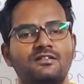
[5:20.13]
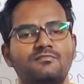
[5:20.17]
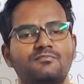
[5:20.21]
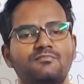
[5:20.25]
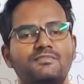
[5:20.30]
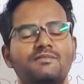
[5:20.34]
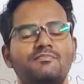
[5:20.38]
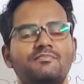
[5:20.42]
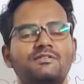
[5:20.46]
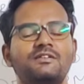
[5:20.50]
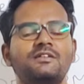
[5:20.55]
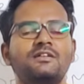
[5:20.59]

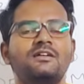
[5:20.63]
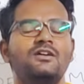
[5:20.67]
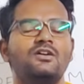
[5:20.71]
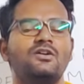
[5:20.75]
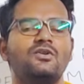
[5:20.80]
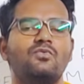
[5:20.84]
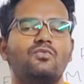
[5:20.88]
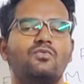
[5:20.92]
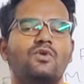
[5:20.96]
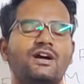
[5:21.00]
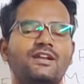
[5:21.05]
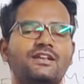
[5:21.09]
maybe
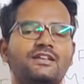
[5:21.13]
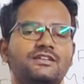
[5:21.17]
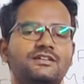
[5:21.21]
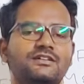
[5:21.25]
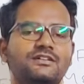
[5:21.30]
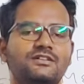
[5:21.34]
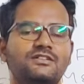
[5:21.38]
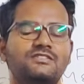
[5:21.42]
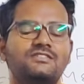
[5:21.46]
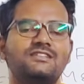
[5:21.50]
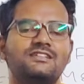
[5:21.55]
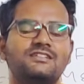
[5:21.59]
1
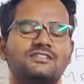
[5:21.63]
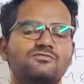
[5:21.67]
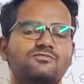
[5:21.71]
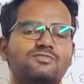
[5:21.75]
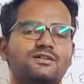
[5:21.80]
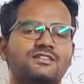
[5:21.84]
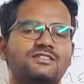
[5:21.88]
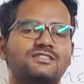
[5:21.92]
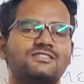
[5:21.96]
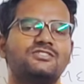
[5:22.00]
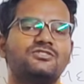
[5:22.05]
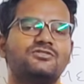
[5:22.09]
year, 6
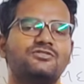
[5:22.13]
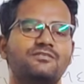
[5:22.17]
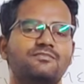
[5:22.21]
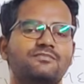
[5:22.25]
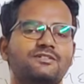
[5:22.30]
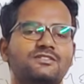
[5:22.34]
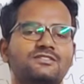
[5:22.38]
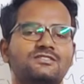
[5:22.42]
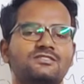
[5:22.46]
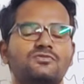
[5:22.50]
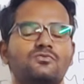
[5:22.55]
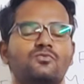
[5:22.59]
months, 3
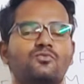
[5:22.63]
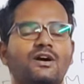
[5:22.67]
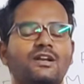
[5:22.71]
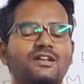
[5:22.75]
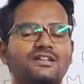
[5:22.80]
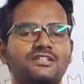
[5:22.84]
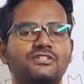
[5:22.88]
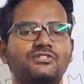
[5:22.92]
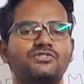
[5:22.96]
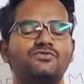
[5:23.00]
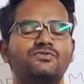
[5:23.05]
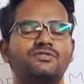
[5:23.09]
months, 1
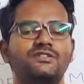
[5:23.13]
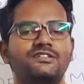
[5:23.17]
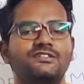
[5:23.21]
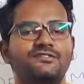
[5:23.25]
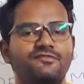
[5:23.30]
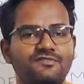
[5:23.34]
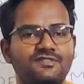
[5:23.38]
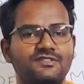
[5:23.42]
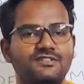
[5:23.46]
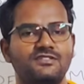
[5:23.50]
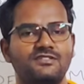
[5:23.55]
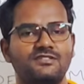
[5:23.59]
day, 2 day
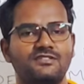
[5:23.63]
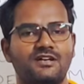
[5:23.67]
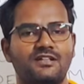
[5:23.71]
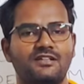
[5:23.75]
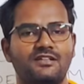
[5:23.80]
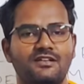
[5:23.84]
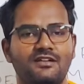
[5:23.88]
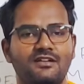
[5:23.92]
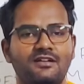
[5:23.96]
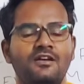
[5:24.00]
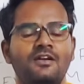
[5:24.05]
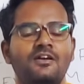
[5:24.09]
differences are
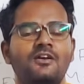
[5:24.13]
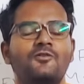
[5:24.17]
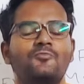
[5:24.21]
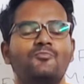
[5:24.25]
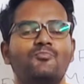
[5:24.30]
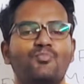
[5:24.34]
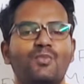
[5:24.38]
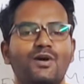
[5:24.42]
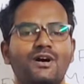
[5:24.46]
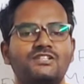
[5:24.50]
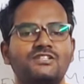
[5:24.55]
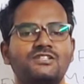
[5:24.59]
there,
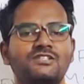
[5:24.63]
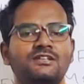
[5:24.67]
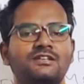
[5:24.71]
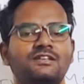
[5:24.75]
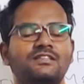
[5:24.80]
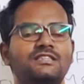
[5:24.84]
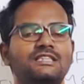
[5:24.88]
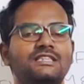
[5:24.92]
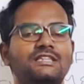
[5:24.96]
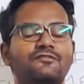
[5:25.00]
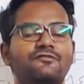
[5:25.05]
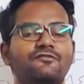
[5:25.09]
but
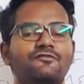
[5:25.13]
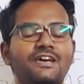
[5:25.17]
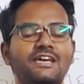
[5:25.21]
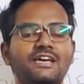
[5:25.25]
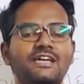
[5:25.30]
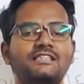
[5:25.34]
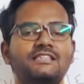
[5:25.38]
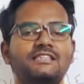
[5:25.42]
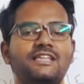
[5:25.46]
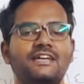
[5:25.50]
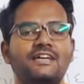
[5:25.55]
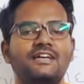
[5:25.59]
the
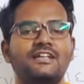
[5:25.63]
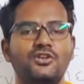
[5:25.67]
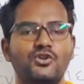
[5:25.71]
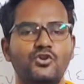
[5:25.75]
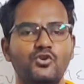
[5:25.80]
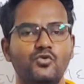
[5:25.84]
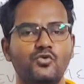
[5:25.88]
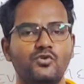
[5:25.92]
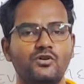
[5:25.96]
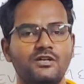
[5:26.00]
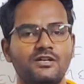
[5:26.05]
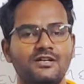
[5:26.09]
way they
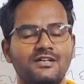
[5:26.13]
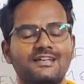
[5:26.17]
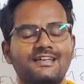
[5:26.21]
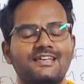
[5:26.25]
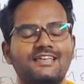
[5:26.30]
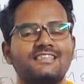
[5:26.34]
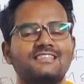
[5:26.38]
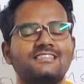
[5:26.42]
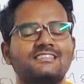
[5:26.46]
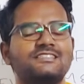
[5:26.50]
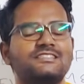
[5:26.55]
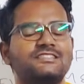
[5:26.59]
look
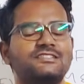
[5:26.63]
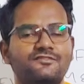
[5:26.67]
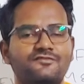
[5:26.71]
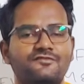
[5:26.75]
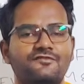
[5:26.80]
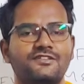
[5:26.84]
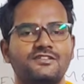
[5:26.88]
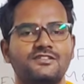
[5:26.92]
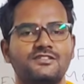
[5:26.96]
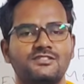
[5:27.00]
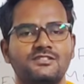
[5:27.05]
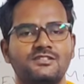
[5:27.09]
is
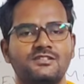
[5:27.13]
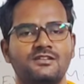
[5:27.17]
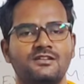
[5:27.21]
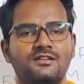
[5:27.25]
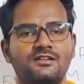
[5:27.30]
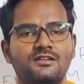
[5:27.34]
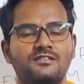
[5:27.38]
different.